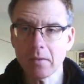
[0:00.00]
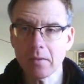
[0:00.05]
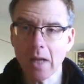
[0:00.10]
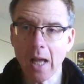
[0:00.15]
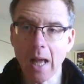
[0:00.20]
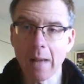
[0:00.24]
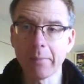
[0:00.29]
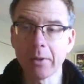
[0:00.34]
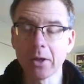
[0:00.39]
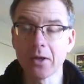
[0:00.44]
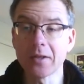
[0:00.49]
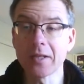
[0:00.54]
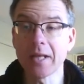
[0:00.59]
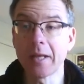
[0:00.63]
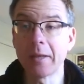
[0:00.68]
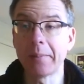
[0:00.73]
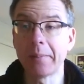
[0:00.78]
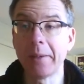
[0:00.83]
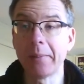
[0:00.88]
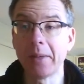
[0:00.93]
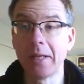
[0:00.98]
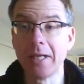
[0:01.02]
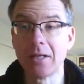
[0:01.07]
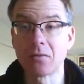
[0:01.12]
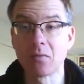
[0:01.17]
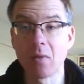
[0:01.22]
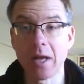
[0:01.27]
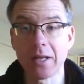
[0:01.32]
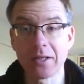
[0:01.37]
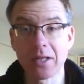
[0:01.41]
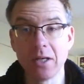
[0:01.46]
And because they're the people he's
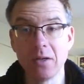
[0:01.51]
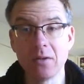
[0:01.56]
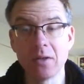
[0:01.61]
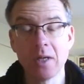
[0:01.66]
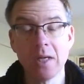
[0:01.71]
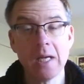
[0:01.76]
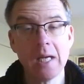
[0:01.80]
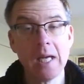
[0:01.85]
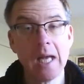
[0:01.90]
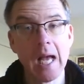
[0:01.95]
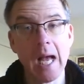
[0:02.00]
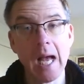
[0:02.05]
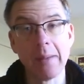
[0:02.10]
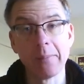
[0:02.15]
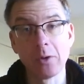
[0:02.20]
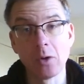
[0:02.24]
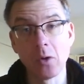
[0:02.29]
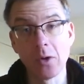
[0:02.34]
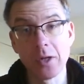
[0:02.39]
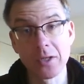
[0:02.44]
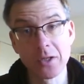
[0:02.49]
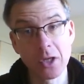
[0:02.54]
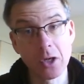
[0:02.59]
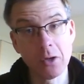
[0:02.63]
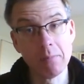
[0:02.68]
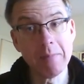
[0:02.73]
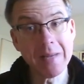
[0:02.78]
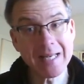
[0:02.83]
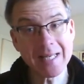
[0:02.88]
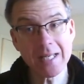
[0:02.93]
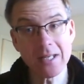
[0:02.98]
rescued, God is
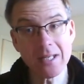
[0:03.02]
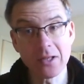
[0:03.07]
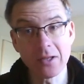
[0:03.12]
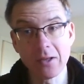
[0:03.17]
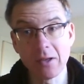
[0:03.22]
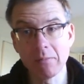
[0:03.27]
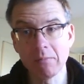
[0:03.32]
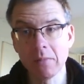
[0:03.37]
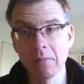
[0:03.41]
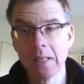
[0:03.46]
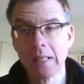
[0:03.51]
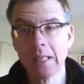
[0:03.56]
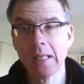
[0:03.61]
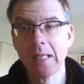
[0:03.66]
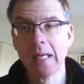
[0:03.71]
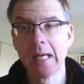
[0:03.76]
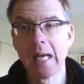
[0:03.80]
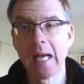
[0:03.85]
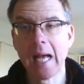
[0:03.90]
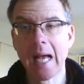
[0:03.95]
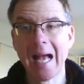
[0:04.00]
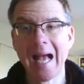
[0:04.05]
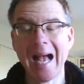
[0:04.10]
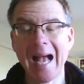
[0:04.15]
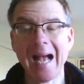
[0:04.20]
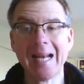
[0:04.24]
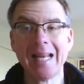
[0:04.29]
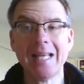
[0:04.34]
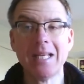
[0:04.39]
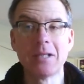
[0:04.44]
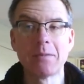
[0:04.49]
committed to them,
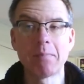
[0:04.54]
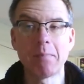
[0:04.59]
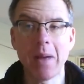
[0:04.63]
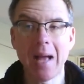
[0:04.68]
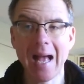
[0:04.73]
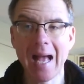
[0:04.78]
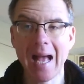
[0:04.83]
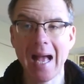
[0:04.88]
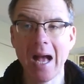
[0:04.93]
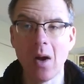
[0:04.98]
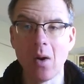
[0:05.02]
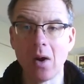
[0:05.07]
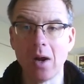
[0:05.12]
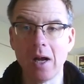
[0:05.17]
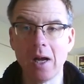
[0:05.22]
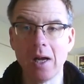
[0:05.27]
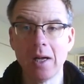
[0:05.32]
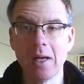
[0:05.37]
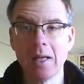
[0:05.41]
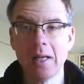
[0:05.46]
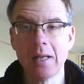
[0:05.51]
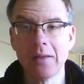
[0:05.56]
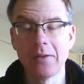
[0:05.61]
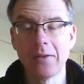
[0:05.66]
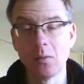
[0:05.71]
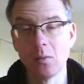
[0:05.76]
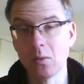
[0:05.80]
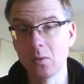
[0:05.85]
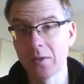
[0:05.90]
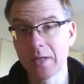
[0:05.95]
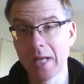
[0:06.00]
and his power that
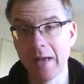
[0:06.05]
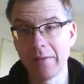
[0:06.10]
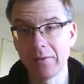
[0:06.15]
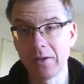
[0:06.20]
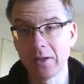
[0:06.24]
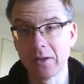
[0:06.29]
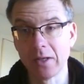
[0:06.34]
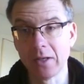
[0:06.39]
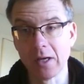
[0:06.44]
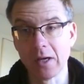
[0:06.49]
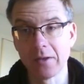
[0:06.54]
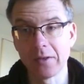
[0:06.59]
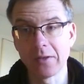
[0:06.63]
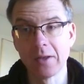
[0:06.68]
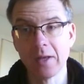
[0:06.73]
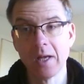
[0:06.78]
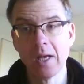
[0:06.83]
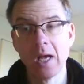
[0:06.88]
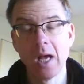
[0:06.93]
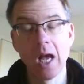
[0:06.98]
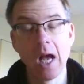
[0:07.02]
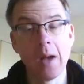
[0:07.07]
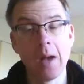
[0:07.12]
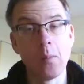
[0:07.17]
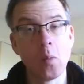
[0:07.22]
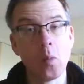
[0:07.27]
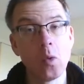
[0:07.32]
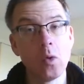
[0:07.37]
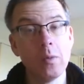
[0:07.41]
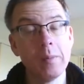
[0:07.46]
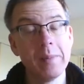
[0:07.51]
rules heaven and earth
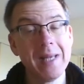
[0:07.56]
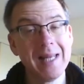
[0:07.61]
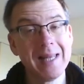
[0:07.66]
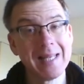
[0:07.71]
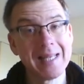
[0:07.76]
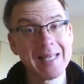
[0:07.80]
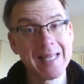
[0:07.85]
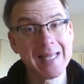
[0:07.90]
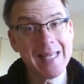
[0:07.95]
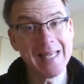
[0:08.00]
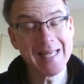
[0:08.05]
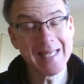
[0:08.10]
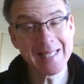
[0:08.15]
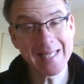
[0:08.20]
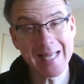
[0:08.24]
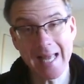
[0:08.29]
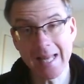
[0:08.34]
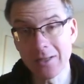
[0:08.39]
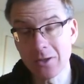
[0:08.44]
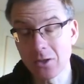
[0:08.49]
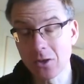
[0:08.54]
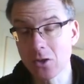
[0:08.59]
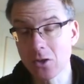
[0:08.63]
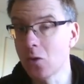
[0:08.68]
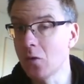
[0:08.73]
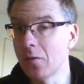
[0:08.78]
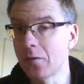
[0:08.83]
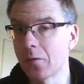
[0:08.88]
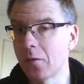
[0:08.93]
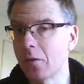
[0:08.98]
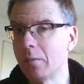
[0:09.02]
will mean that he intends
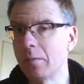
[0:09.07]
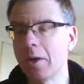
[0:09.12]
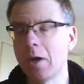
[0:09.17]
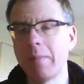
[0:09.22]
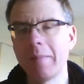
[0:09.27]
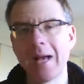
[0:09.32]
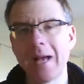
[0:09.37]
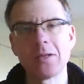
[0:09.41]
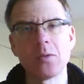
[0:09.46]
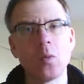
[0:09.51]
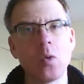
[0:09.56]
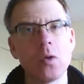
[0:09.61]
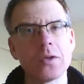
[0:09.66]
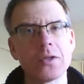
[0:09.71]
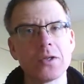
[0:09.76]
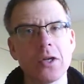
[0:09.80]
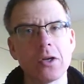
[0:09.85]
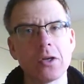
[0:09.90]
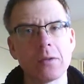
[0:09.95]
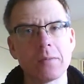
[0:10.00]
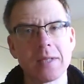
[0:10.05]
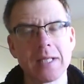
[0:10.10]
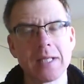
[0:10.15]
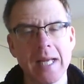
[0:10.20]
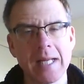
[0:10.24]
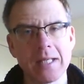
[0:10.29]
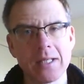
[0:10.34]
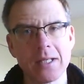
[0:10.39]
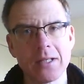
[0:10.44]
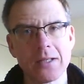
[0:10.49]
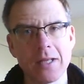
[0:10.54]
good for them no matter what
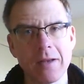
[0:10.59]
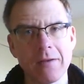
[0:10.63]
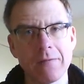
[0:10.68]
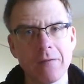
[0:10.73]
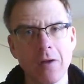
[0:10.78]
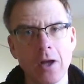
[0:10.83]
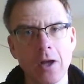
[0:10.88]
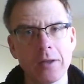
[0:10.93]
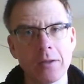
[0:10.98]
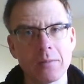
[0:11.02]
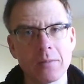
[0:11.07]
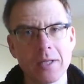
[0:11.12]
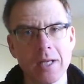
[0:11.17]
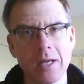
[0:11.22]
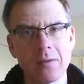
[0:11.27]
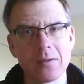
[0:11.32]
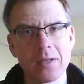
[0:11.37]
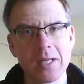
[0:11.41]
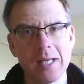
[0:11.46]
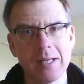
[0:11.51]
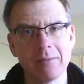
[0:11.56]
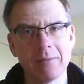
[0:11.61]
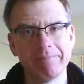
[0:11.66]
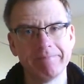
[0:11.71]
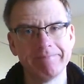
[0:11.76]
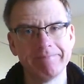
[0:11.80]
circumstances they find themselves in.